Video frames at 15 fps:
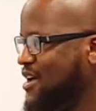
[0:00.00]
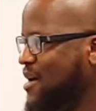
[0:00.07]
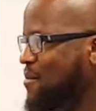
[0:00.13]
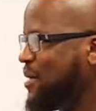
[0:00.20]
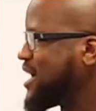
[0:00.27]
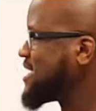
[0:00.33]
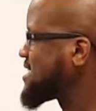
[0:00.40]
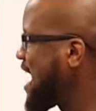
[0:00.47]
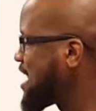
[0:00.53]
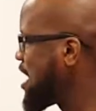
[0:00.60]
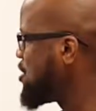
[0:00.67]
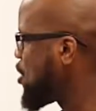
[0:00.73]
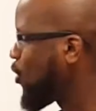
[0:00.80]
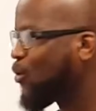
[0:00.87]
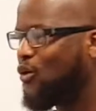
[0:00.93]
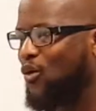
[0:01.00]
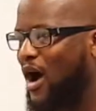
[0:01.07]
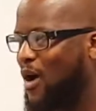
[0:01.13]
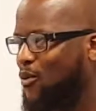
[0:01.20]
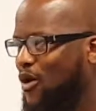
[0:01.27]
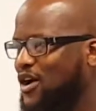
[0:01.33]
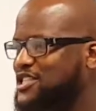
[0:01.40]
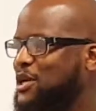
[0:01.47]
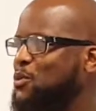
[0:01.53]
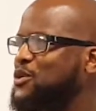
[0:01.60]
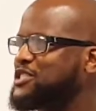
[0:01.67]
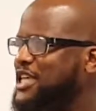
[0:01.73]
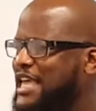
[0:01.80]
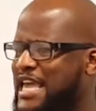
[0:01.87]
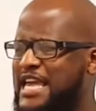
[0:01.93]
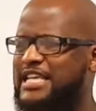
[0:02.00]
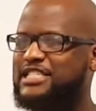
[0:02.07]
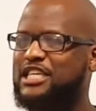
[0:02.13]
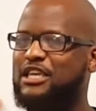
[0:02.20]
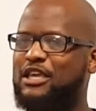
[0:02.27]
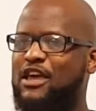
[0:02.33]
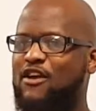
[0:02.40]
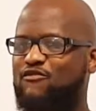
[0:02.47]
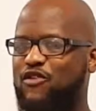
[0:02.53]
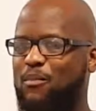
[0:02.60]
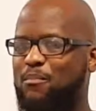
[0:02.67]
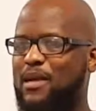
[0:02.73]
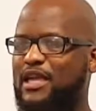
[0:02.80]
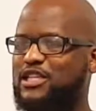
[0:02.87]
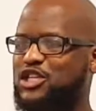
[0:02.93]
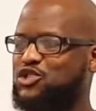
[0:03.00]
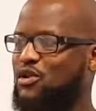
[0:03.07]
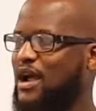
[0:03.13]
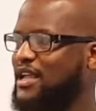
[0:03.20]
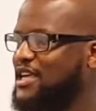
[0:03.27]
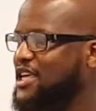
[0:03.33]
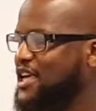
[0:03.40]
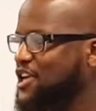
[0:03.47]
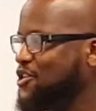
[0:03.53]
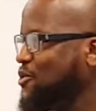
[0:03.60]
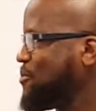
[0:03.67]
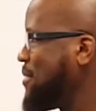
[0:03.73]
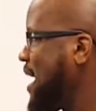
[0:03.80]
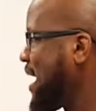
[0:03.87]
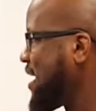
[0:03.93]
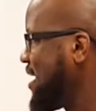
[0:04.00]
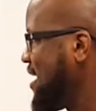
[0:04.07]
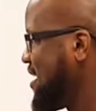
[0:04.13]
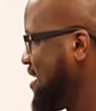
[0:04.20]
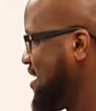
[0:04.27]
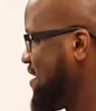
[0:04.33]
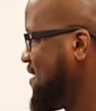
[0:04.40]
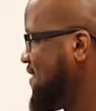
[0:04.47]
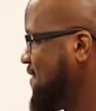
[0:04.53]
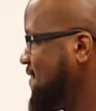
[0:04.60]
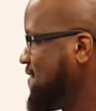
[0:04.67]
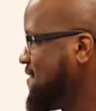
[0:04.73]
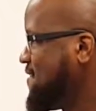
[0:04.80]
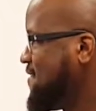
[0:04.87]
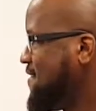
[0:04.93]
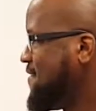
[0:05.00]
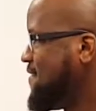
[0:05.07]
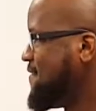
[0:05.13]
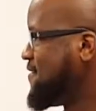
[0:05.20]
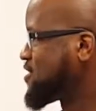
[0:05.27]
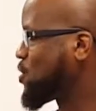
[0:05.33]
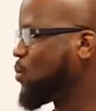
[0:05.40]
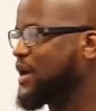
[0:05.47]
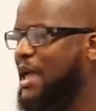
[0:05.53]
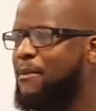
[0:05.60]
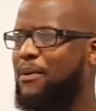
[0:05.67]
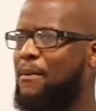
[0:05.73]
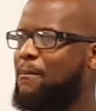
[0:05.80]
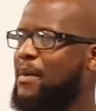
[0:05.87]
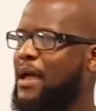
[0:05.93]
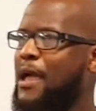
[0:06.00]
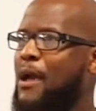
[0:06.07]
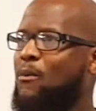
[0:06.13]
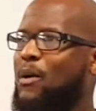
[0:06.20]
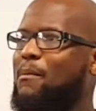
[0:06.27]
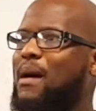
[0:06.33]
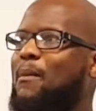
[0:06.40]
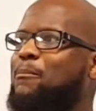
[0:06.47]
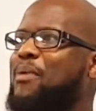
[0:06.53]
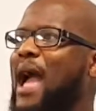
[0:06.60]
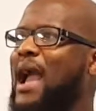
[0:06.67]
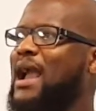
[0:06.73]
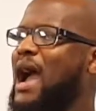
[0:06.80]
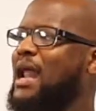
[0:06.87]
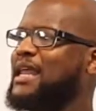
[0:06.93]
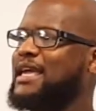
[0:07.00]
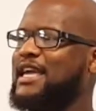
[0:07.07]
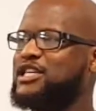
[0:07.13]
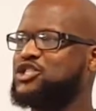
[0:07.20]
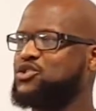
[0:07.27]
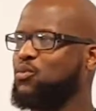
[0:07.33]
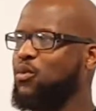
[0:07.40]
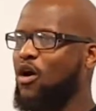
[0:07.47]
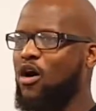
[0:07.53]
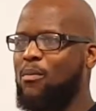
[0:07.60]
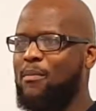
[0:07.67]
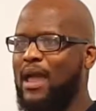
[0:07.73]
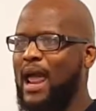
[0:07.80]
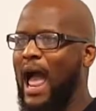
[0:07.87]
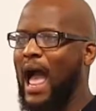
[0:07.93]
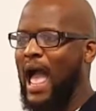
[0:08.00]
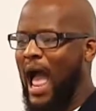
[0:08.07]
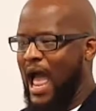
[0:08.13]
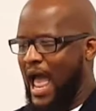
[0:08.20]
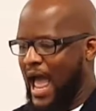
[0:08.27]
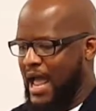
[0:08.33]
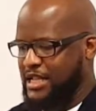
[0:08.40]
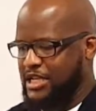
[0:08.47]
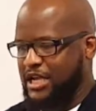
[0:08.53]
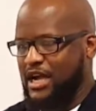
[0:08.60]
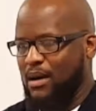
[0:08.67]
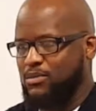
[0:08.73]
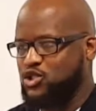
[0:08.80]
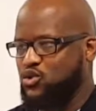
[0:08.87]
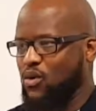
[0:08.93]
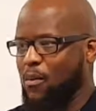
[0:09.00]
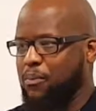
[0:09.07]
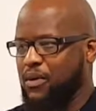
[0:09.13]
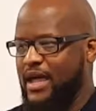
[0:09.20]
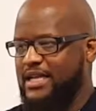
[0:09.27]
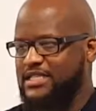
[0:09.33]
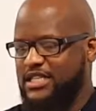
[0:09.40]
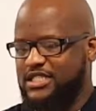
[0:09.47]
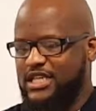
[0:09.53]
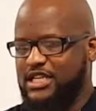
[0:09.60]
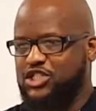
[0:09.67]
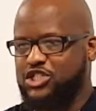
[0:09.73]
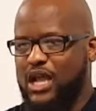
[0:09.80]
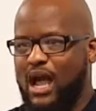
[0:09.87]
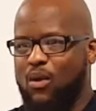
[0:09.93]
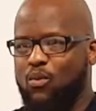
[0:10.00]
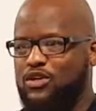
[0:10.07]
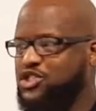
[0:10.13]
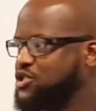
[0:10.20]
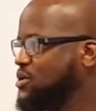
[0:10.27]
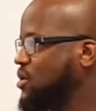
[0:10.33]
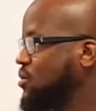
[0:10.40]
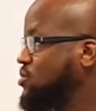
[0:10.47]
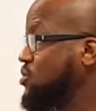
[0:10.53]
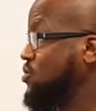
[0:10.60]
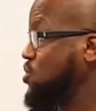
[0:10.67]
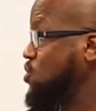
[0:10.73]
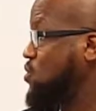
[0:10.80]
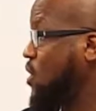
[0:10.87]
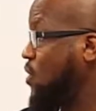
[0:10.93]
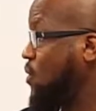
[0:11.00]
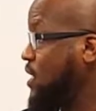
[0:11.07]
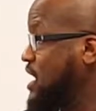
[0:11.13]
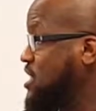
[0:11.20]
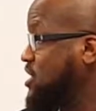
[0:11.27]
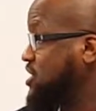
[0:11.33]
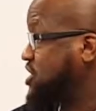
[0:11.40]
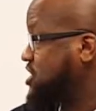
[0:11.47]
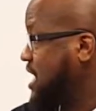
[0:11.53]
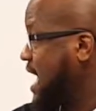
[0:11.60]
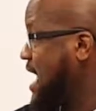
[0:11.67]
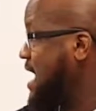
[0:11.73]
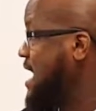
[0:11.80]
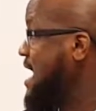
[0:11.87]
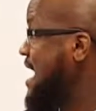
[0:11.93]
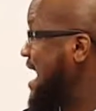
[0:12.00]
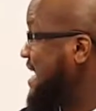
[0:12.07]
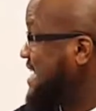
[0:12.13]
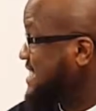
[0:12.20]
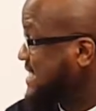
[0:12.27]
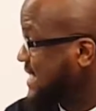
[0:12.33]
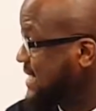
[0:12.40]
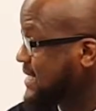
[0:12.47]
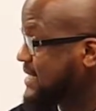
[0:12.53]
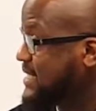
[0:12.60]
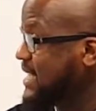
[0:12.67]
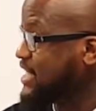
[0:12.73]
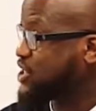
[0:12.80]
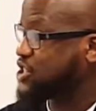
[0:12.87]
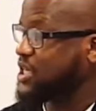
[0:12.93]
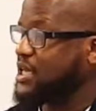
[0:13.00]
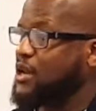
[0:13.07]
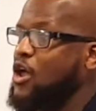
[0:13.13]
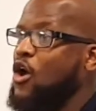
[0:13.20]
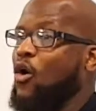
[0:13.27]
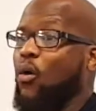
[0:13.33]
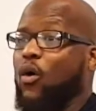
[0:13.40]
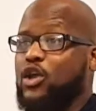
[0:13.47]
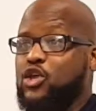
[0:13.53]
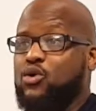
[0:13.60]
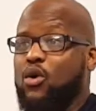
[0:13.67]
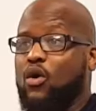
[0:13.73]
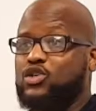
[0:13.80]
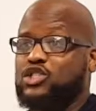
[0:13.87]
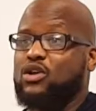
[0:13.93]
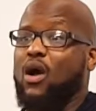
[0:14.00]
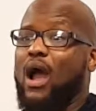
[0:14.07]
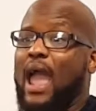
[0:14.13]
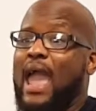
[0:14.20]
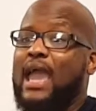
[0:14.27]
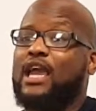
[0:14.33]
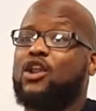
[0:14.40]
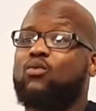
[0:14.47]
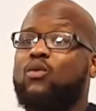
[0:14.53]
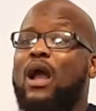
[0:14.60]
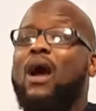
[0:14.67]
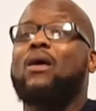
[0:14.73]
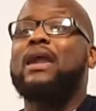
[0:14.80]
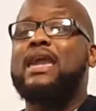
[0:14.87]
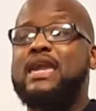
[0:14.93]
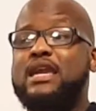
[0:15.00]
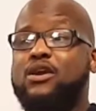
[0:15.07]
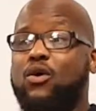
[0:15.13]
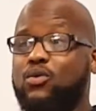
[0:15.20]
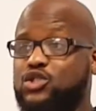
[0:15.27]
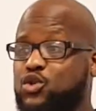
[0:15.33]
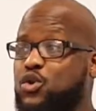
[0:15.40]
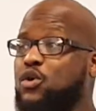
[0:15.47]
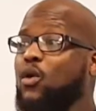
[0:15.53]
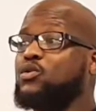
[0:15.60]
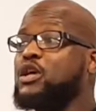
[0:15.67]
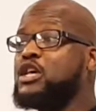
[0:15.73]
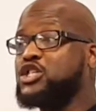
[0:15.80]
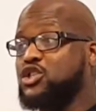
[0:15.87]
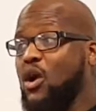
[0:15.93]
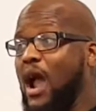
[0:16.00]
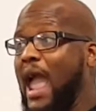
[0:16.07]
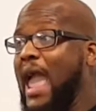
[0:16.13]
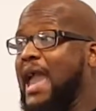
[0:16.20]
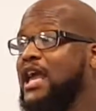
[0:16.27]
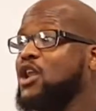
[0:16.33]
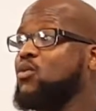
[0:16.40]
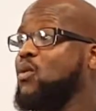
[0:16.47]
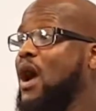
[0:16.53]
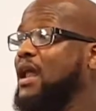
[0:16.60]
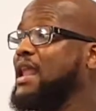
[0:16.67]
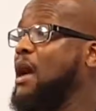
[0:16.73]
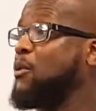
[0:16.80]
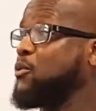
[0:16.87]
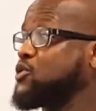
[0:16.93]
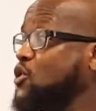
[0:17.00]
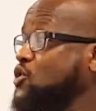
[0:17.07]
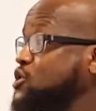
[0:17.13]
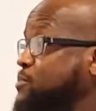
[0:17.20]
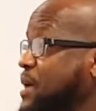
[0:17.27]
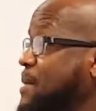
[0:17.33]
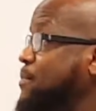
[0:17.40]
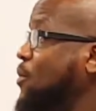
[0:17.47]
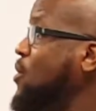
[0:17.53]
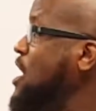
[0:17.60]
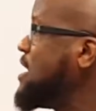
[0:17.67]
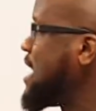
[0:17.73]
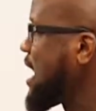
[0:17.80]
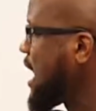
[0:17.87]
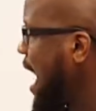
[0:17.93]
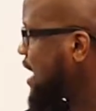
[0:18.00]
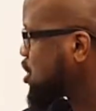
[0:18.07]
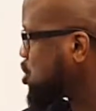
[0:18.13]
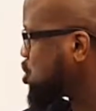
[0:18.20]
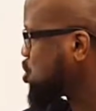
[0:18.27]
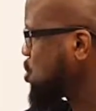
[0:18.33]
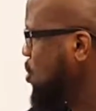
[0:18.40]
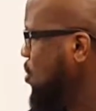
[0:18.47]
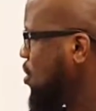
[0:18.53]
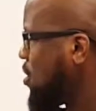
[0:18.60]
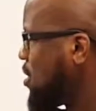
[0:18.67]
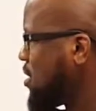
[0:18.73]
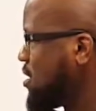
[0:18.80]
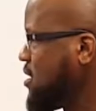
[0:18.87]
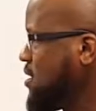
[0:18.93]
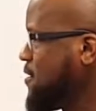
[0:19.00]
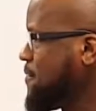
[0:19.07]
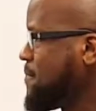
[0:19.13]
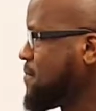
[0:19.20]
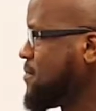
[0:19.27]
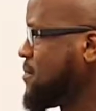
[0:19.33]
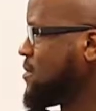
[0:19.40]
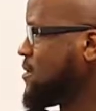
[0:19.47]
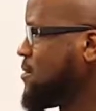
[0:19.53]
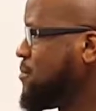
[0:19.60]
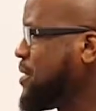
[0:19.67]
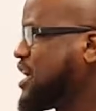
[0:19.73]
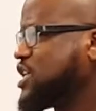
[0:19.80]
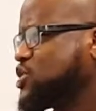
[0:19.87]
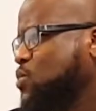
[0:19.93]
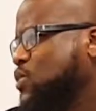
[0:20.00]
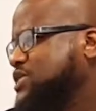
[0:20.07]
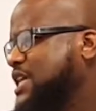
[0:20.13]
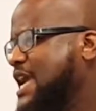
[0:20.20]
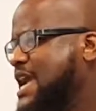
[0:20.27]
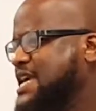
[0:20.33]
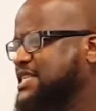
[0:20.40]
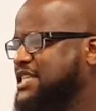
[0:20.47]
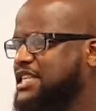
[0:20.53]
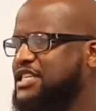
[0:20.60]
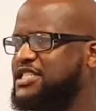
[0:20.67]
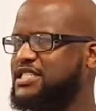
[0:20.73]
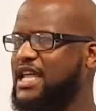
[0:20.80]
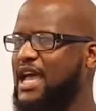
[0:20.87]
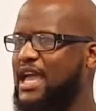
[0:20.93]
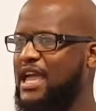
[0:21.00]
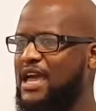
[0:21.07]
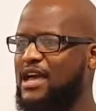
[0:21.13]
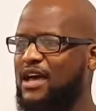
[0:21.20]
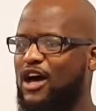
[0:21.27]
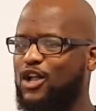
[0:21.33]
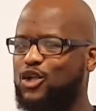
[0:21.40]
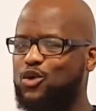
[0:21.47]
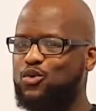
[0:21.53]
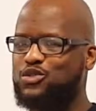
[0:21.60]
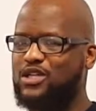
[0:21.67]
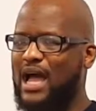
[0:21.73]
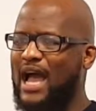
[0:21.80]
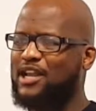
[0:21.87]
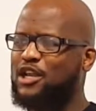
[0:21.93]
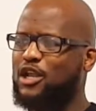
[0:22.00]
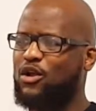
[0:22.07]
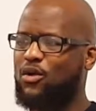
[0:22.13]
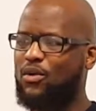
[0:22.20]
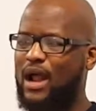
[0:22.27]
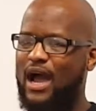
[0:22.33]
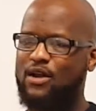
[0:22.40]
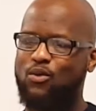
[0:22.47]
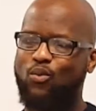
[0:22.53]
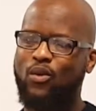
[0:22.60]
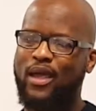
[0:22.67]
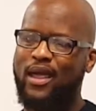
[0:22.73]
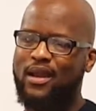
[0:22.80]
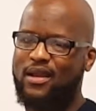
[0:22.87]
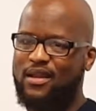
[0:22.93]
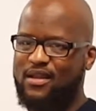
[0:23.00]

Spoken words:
Because I didn't know who I was. It was easy for me to try to kick your back in. So when my back got against the wall, man, I had to come to a place to say, Sean, what you gonna do? You gonna either stay in this condition, or you gonna start hanging around eagles. You gonna start hanging around those people that like to soar. Because it was easy to stay a loser. I had to learn how to win.